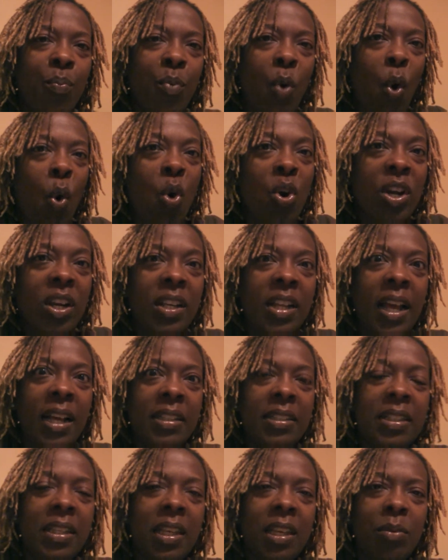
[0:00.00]

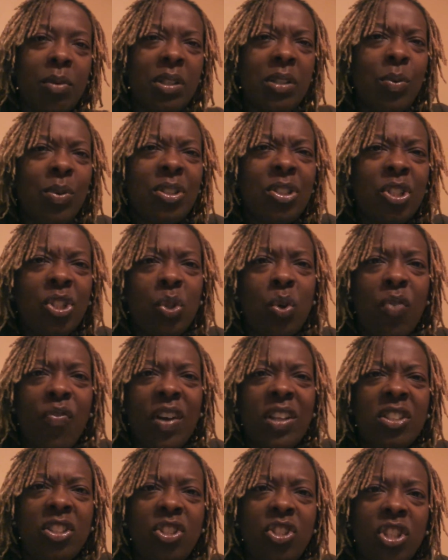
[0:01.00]
organizing it, because I wasn't sure if
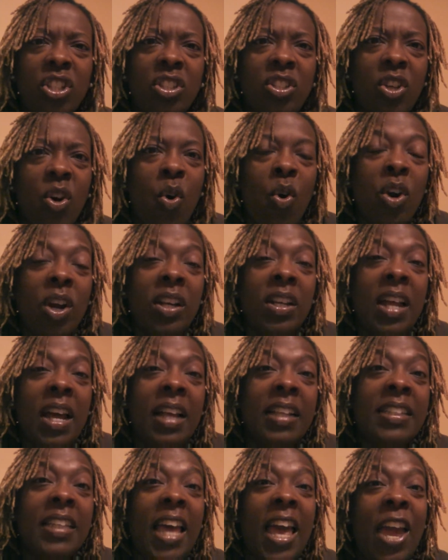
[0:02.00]
I should just
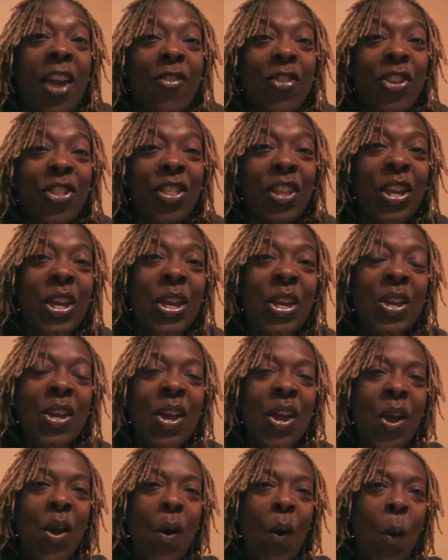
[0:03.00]
organize everything
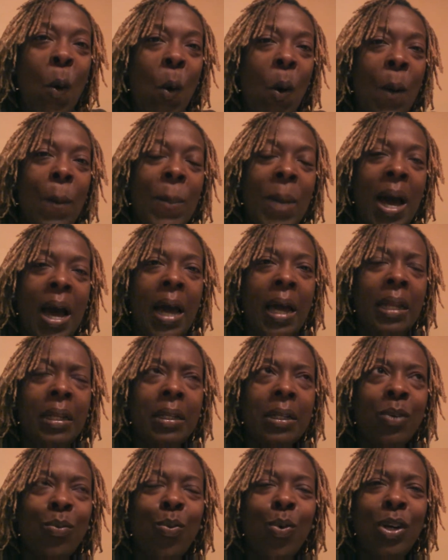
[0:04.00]
on
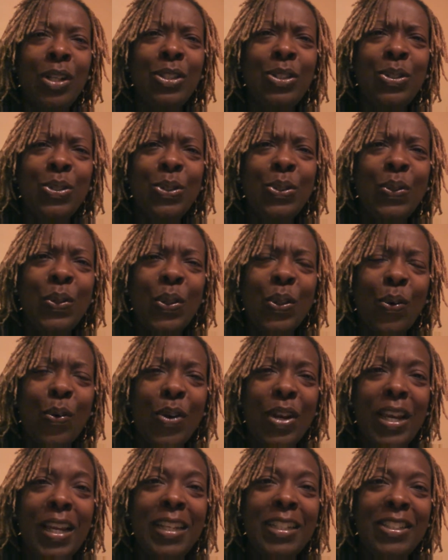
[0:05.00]
my 1, 2,
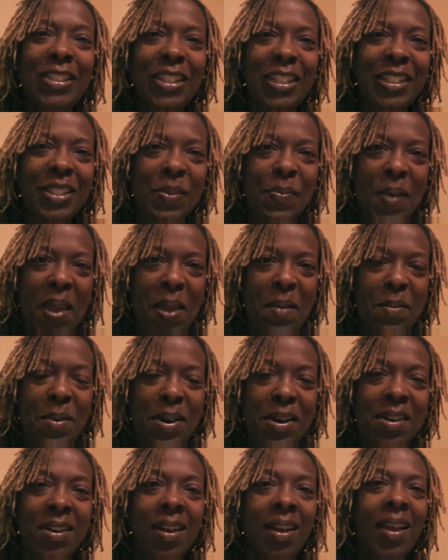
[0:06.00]
3 sheets of
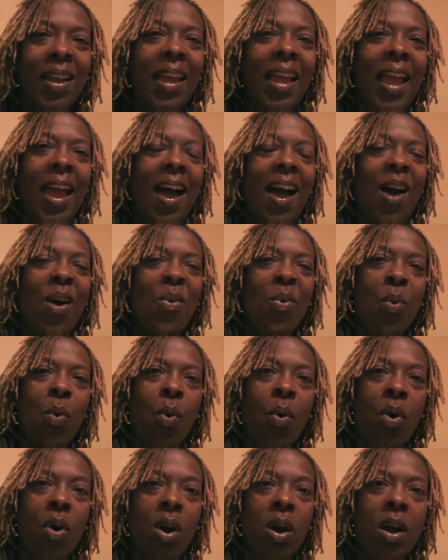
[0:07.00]
paper,
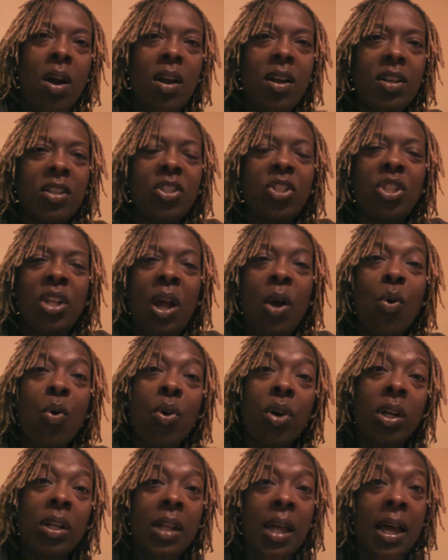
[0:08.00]
or should I
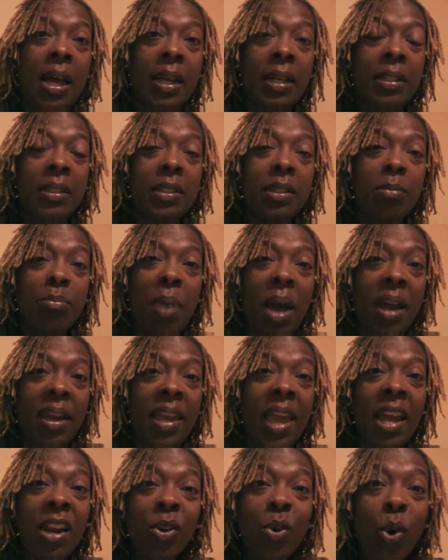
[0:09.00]
organize by
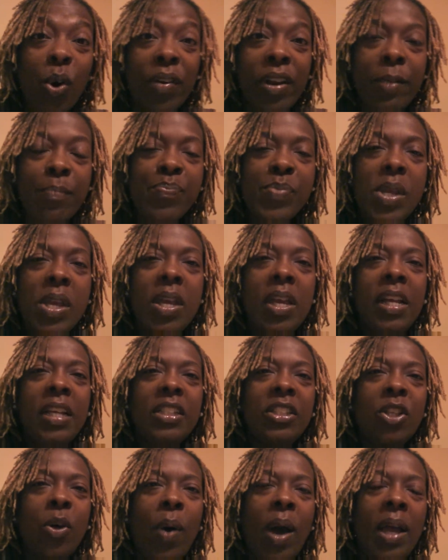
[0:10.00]
category.
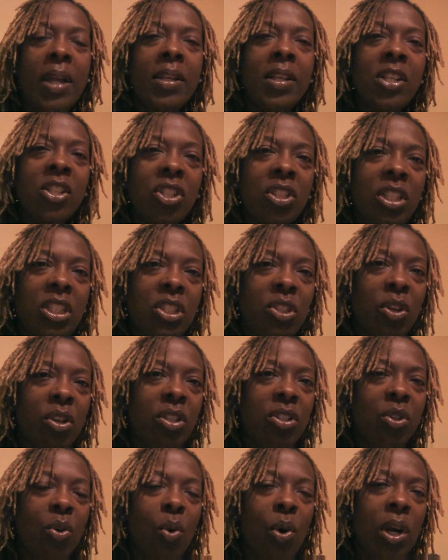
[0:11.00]
So I initially
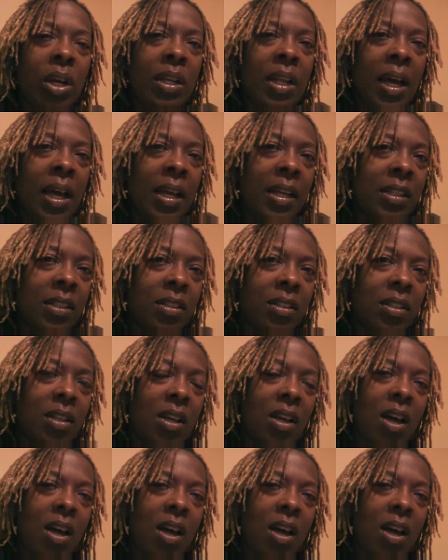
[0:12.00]
started to organize